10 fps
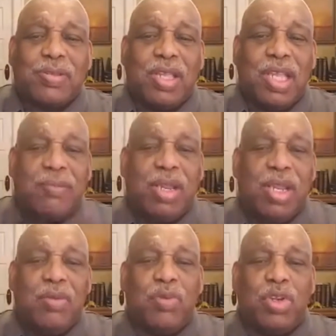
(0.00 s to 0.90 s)
the
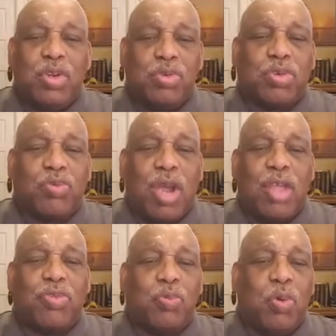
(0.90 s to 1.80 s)
enemy would use to
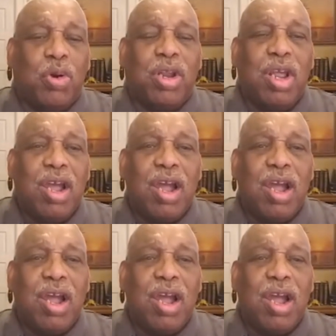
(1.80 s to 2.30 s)
try and thwart